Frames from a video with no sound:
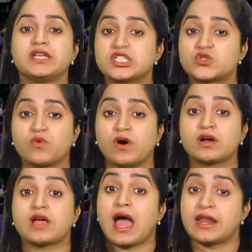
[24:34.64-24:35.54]
his
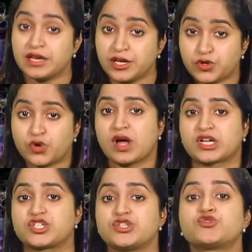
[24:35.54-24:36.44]
work An
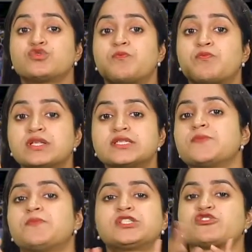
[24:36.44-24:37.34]
Introduction to the
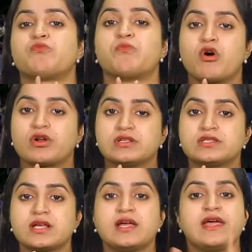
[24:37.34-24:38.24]
Principles of
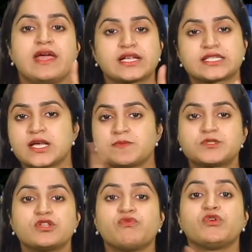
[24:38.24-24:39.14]
Morals, accepts
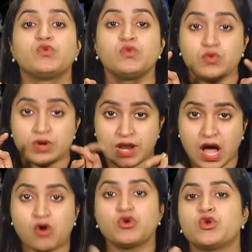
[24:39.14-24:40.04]
the view
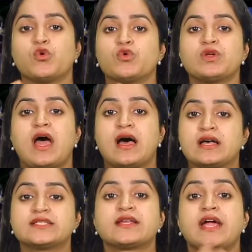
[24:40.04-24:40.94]
now known
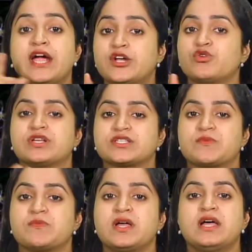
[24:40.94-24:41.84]
as
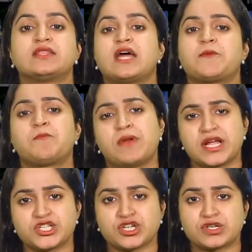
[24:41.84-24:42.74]
hedonism, that
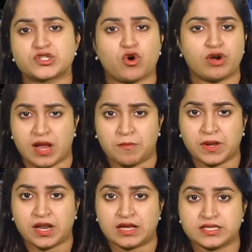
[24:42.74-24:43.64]
pleasures or
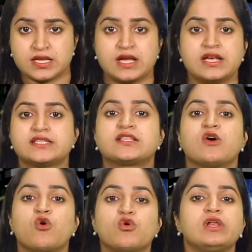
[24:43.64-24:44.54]
happiness is the
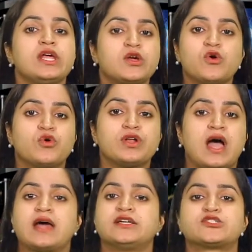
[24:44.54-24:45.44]
only good
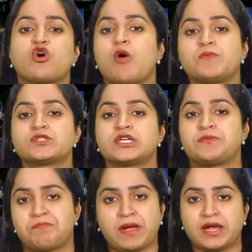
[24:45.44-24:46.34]
and its
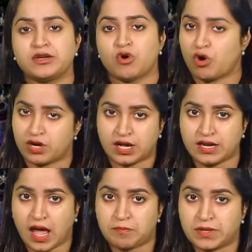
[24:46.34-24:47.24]
opposite, pain or
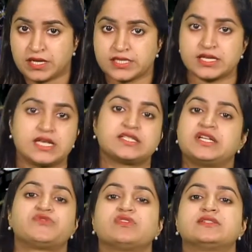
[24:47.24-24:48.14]
unhappiness, is
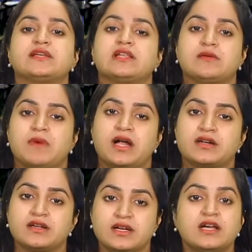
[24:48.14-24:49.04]
intrinsically bad.
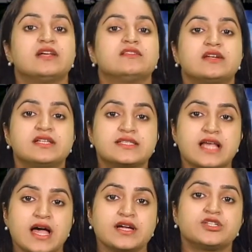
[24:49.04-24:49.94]
The
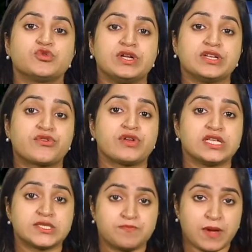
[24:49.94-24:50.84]
desire to
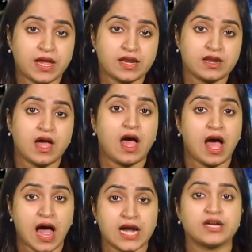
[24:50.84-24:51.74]
increase pain
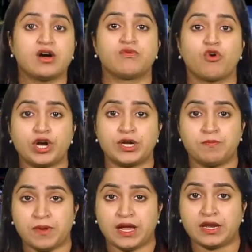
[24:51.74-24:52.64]
and avoid
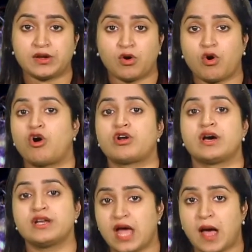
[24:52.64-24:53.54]
pain or
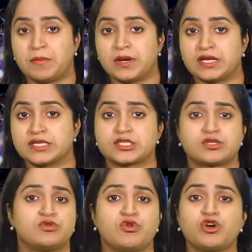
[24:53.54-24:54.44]
unhappiness
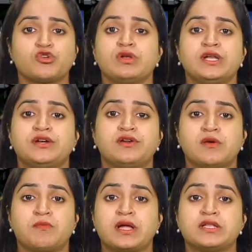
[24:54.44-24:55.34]
not only
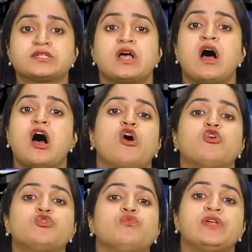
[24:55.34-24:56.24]
determines how
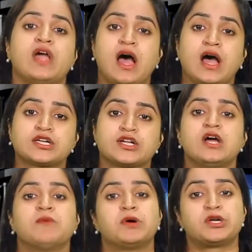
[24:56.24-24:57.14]
do we act,
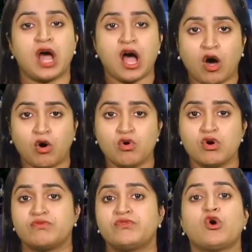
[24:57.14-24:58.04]
but
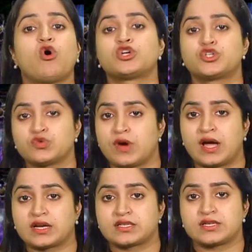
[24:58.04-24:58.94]
how we ought to
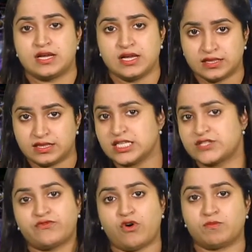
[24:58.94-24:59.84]
act. This
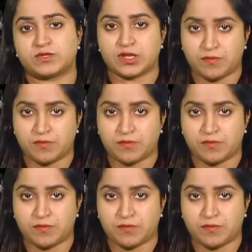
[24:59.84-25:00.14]
forms the